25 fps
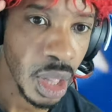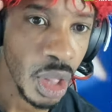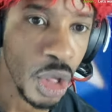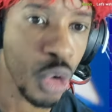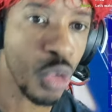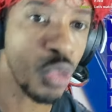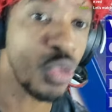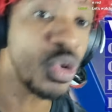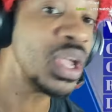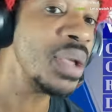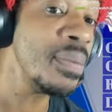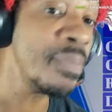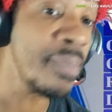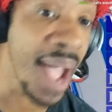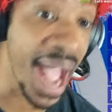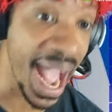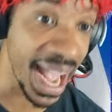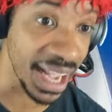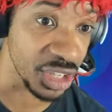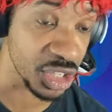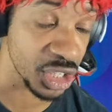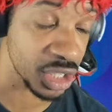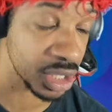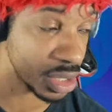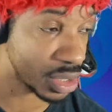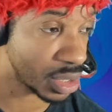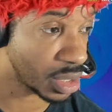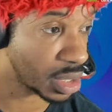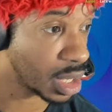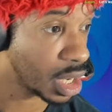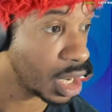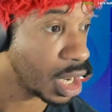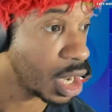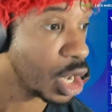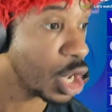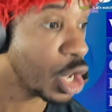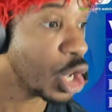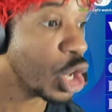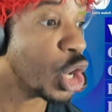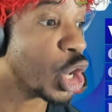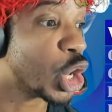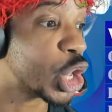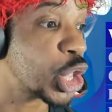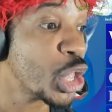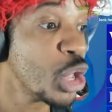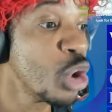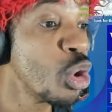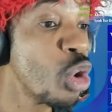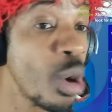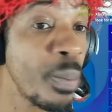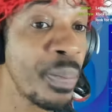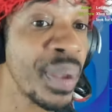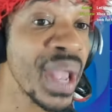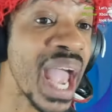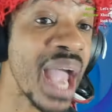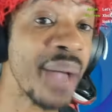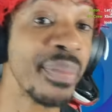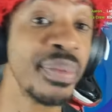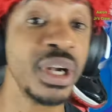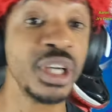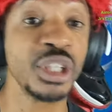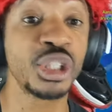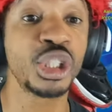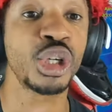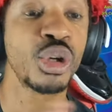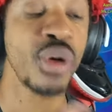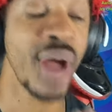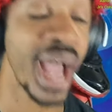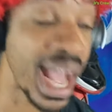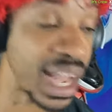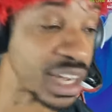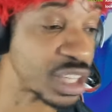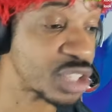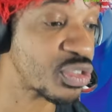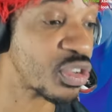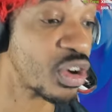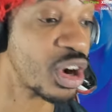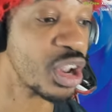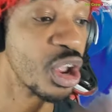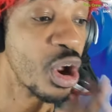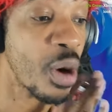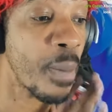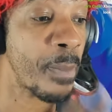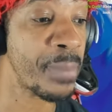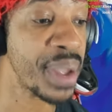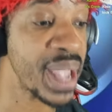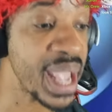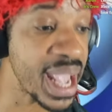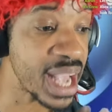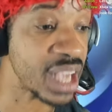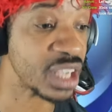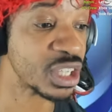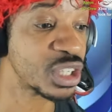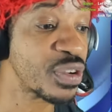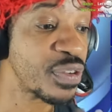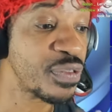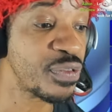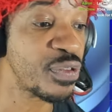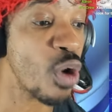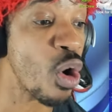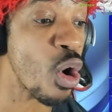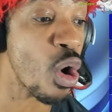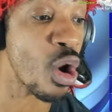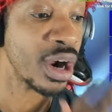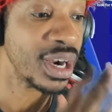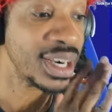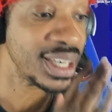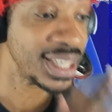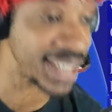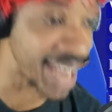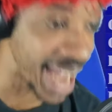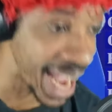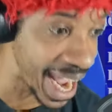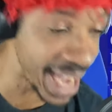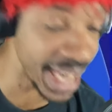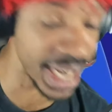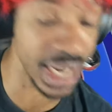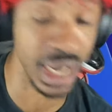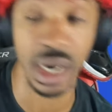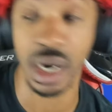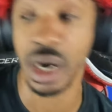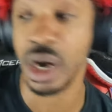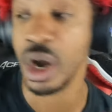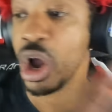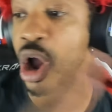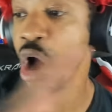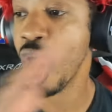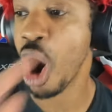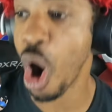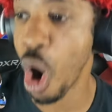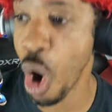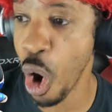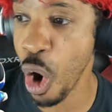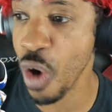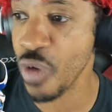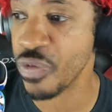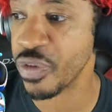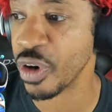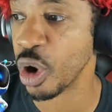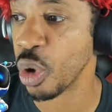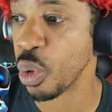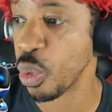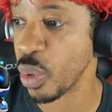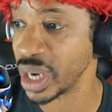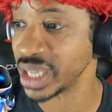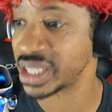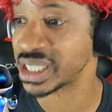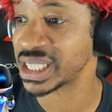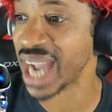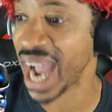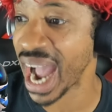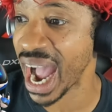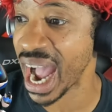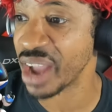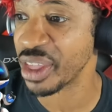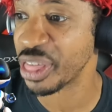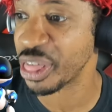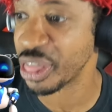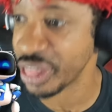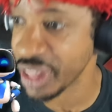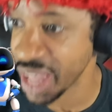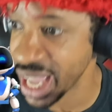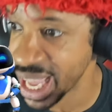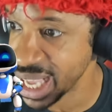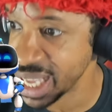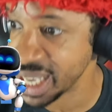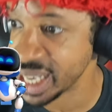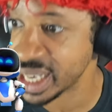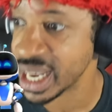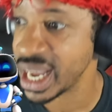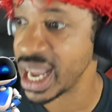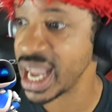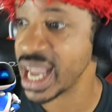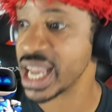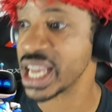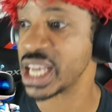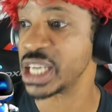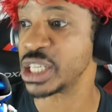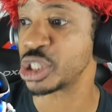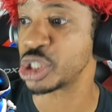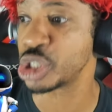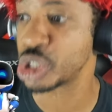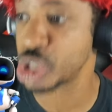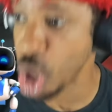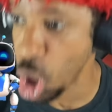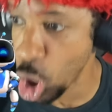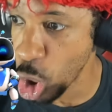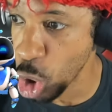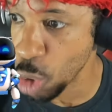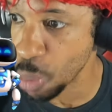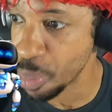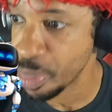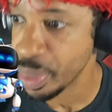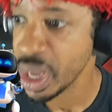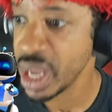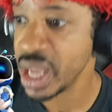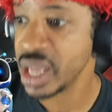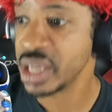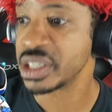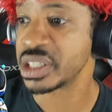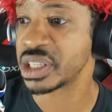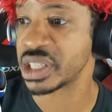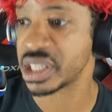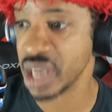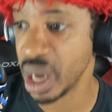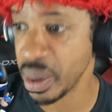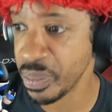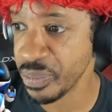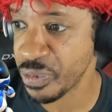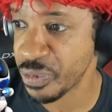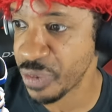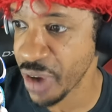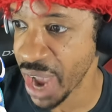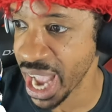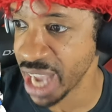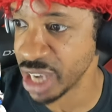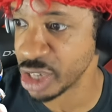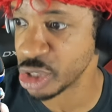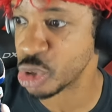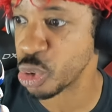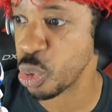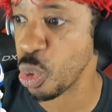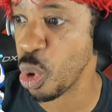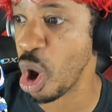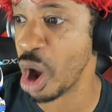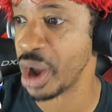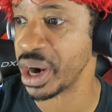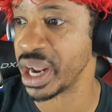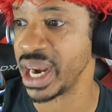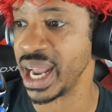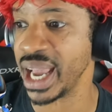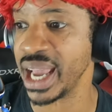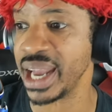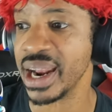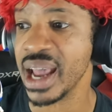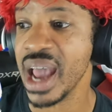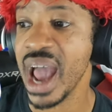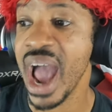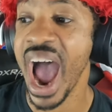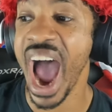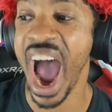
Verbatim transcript: Remastered, you will be able to transfer your PS4 data over, which I think is dope. Some fans wanted it.